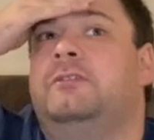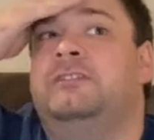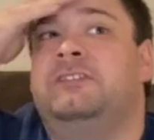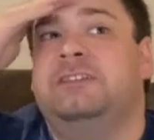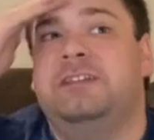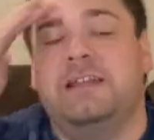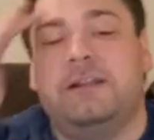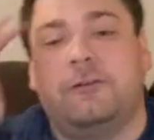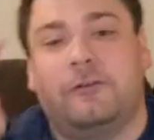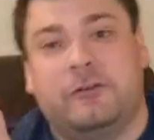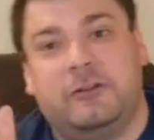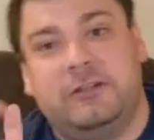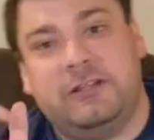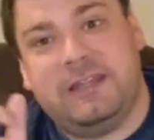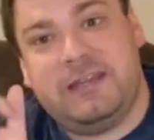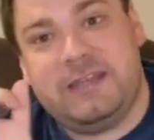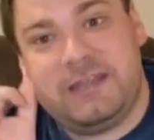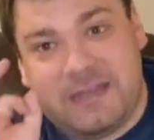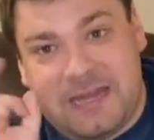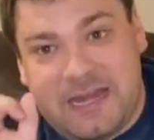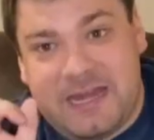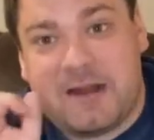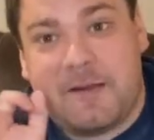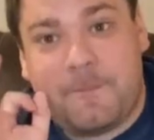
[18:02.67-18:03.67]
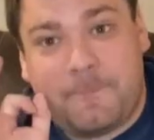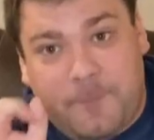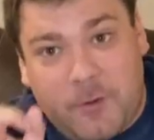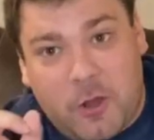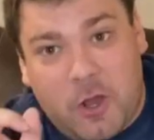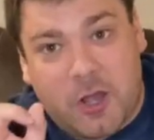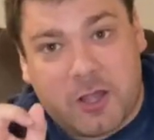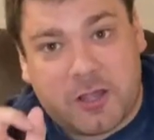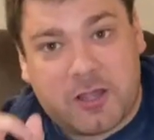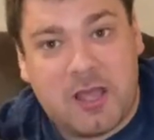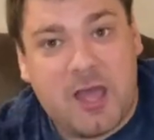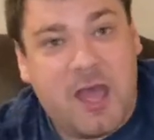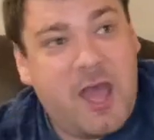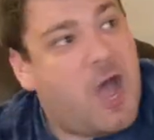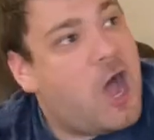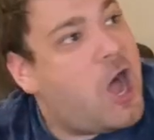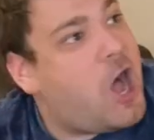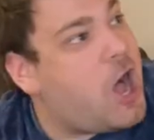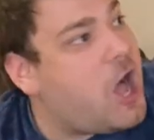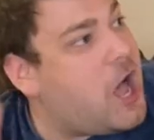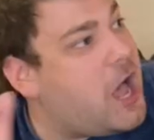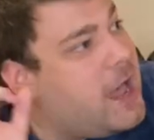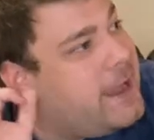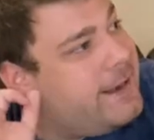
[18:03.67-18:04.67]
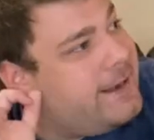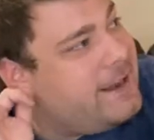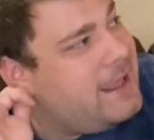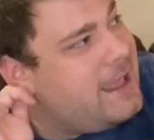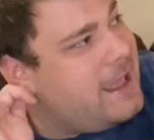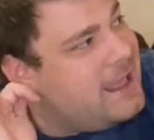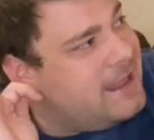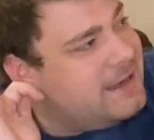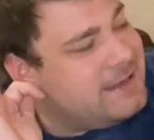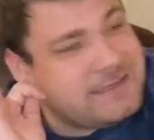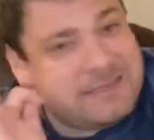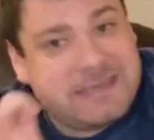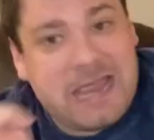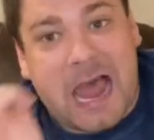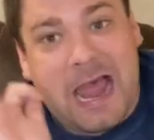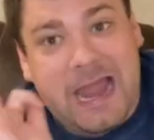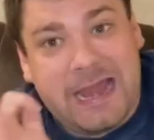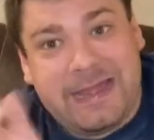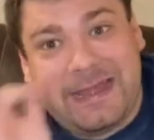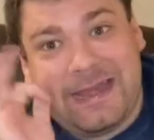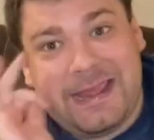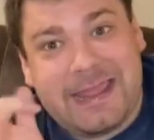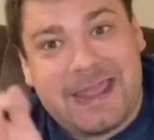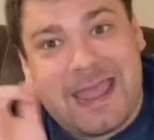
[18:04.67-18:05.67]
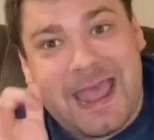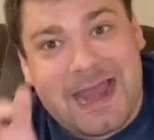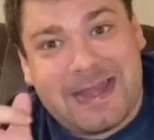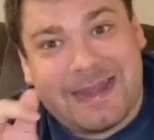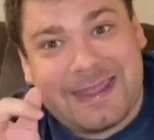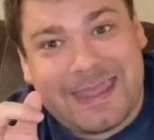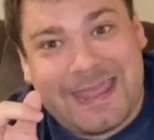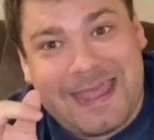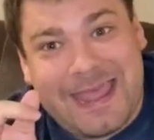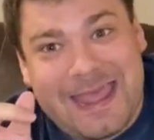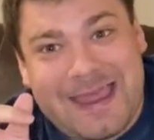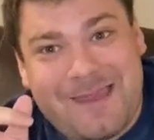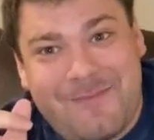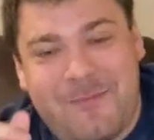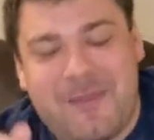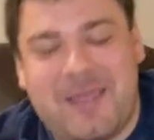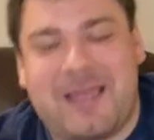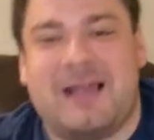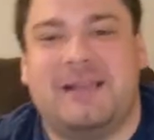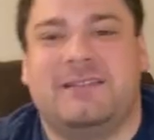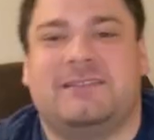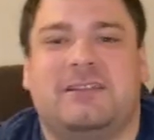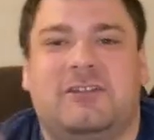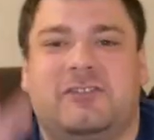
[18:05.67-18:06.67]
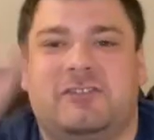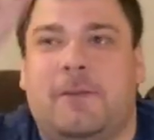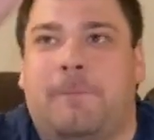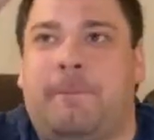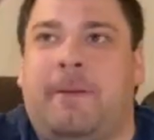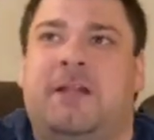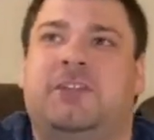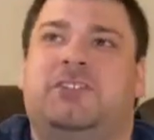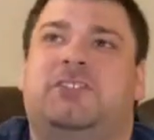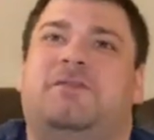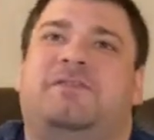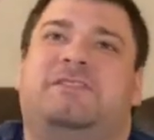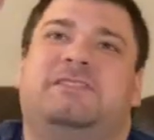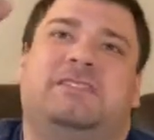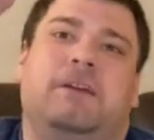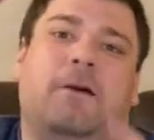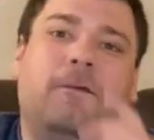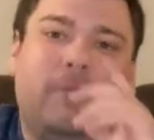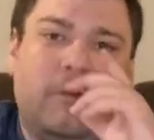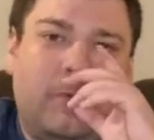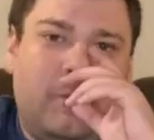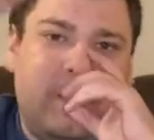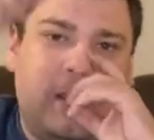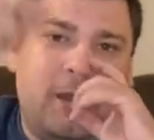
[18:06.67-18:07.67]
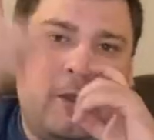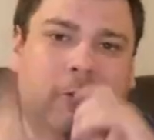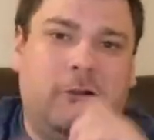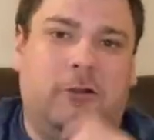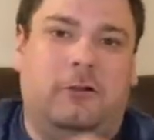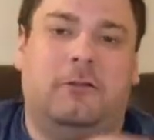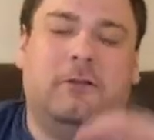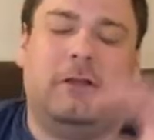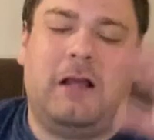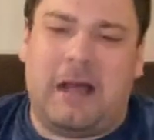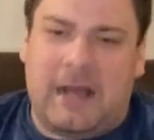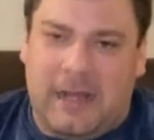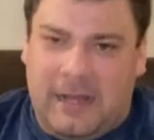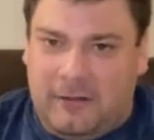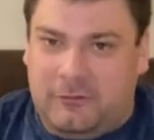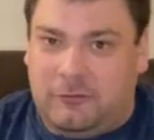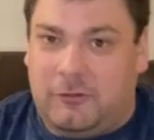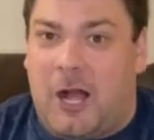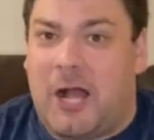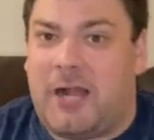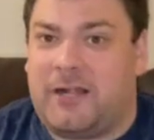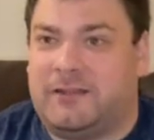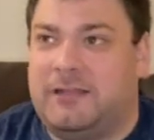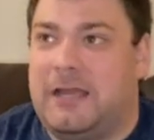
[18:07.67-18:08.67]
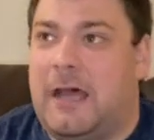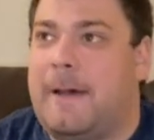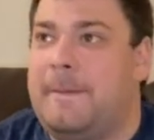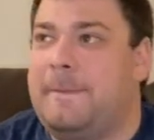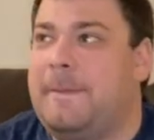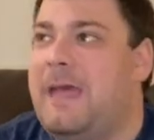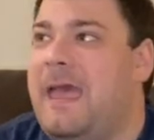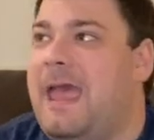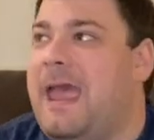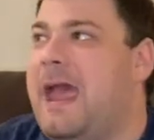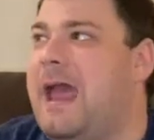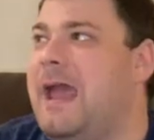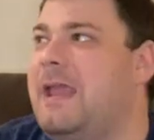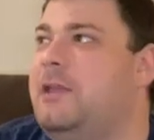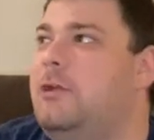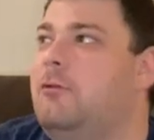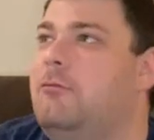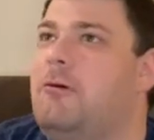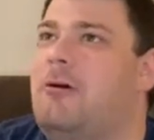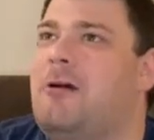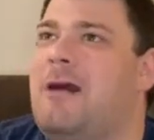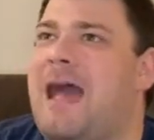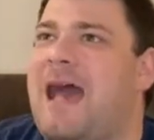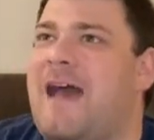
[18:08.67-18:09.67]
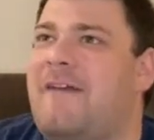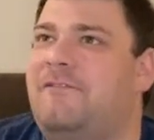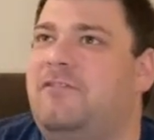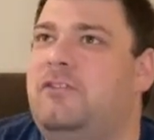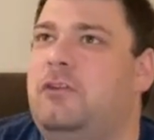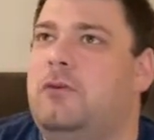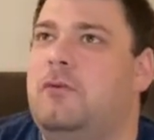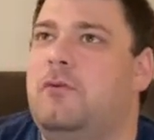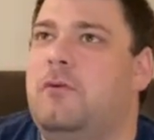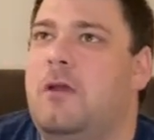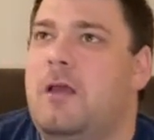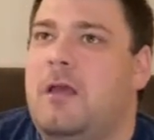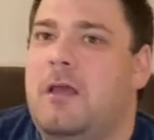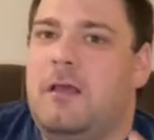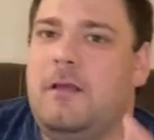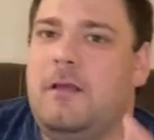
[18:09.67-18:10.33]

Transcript: literally need a book on dining etiquette because there's a bunch of silverware locked up, and you will have to